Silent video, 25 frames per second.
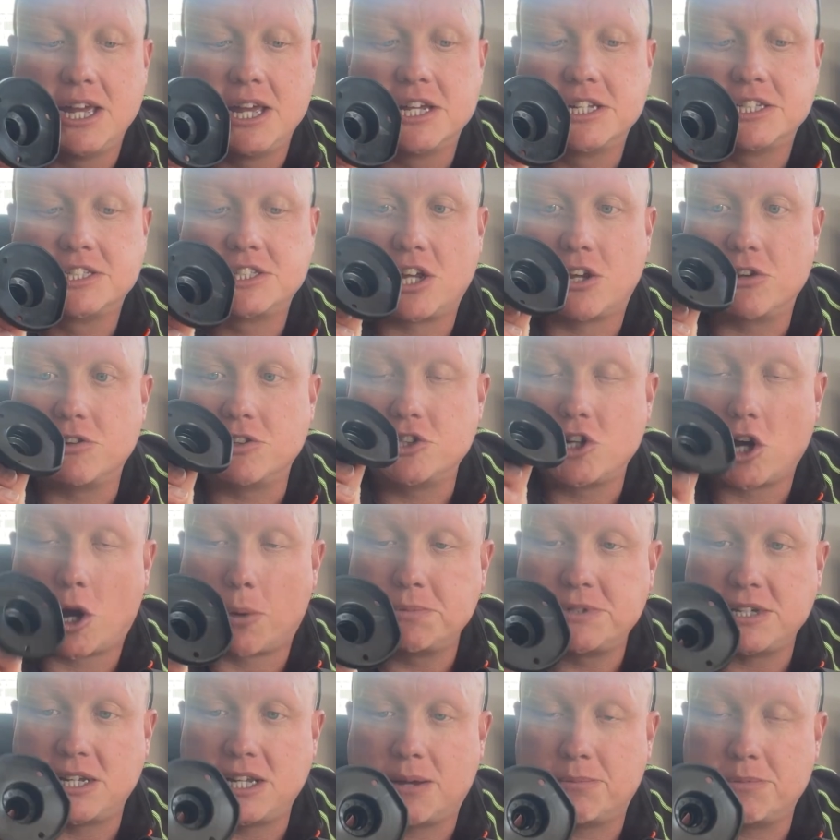So top
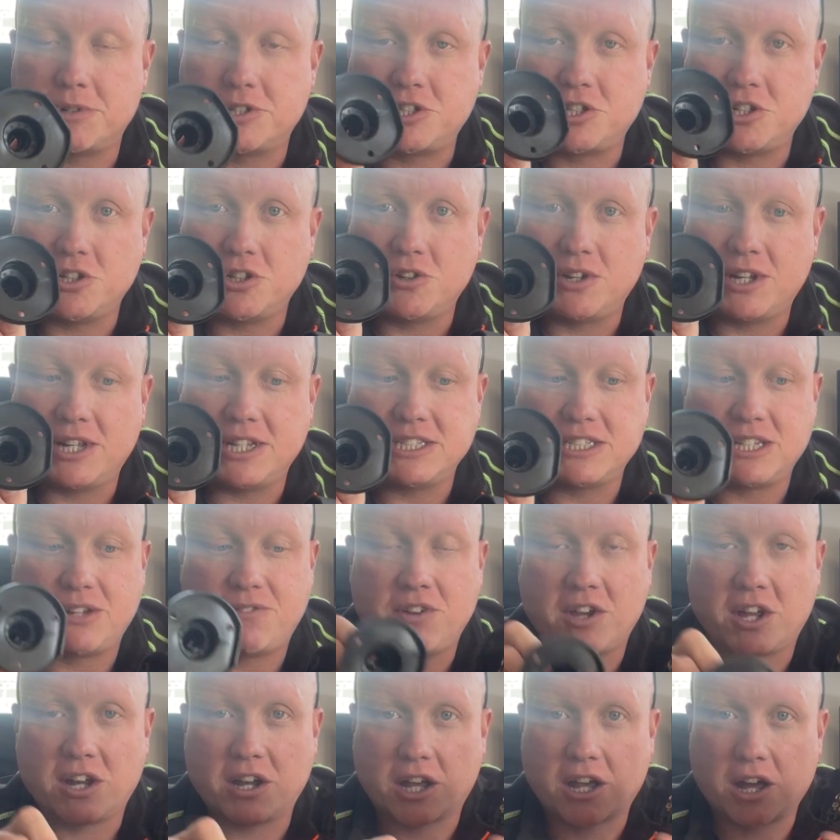tip number 2 is if
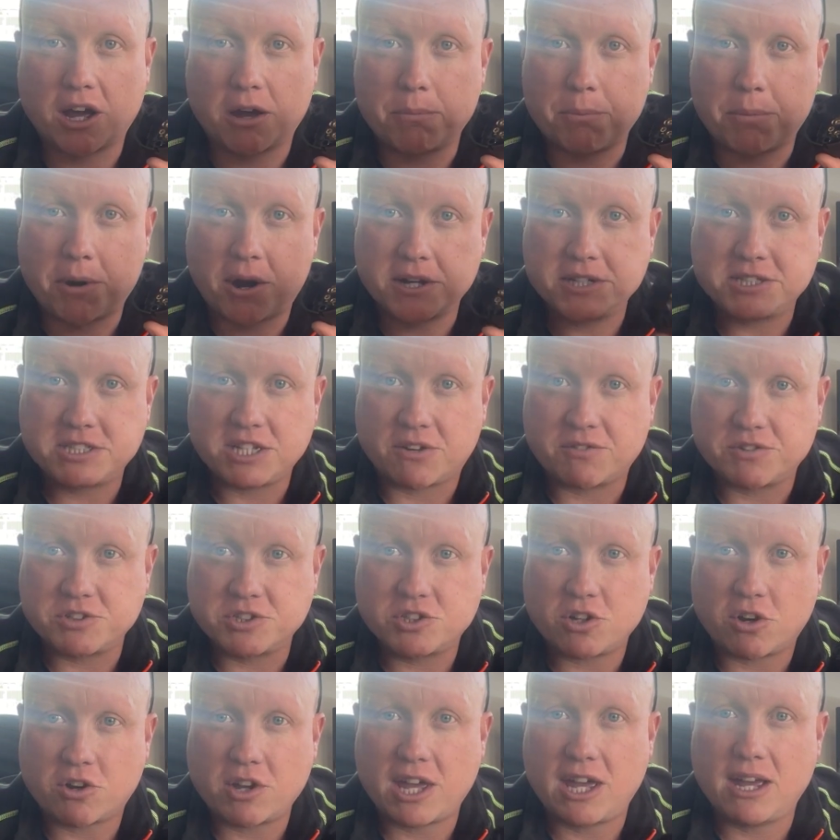you're going to go and buy yourself a
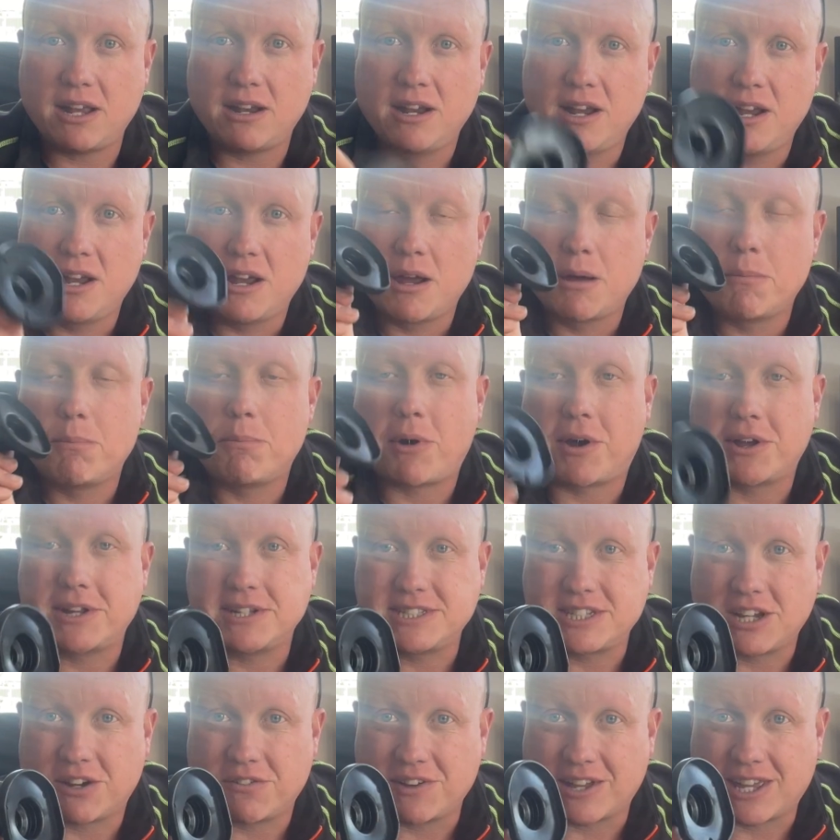socket, buy
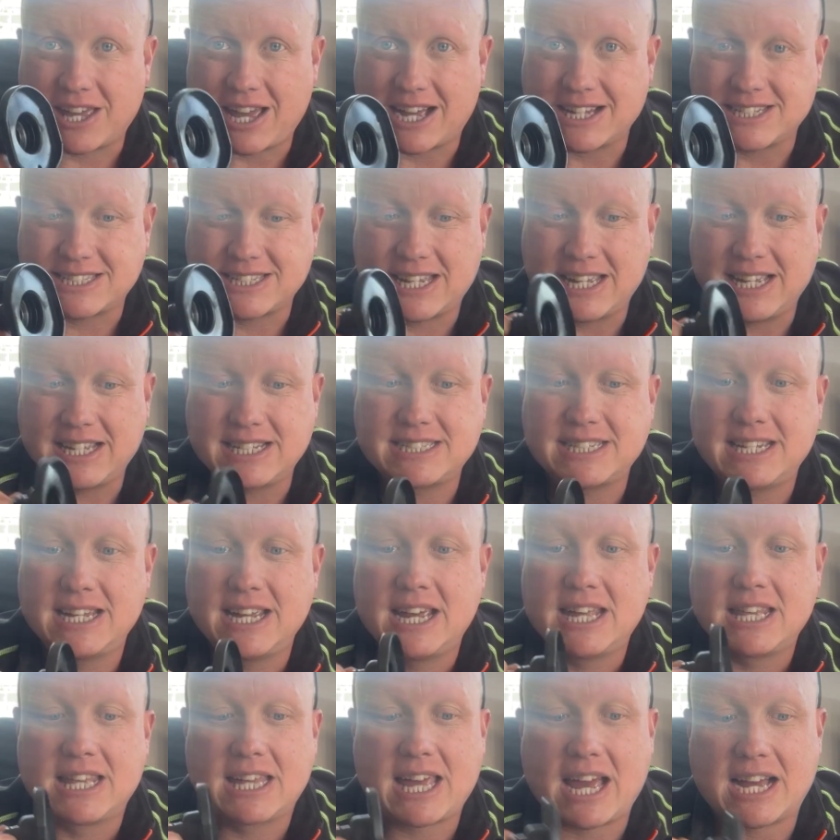yourself a gasket.
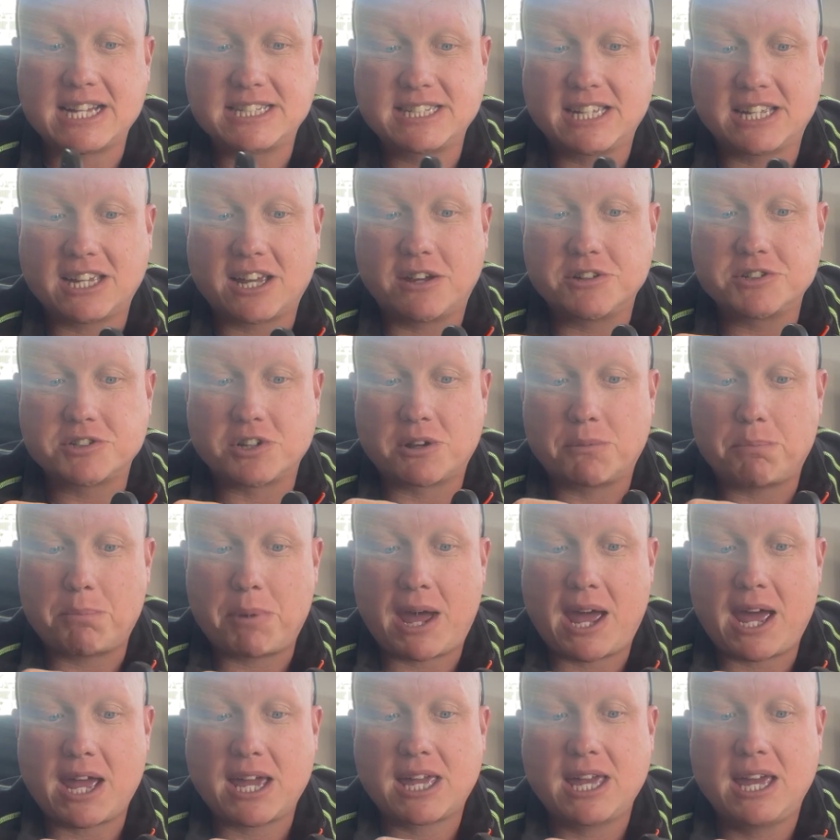Gasket goes on the
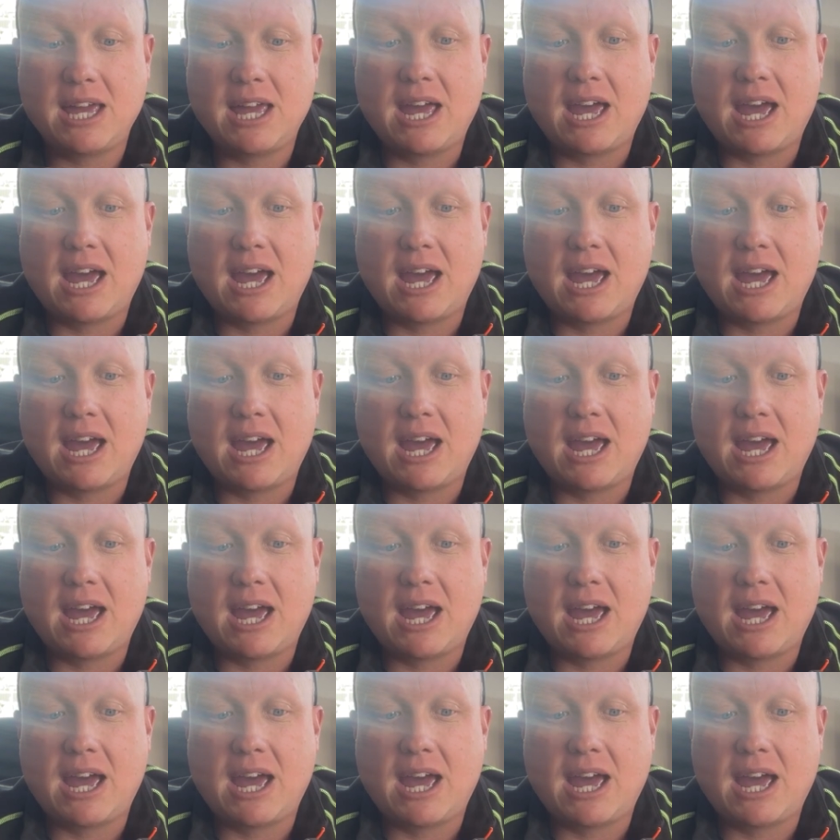back.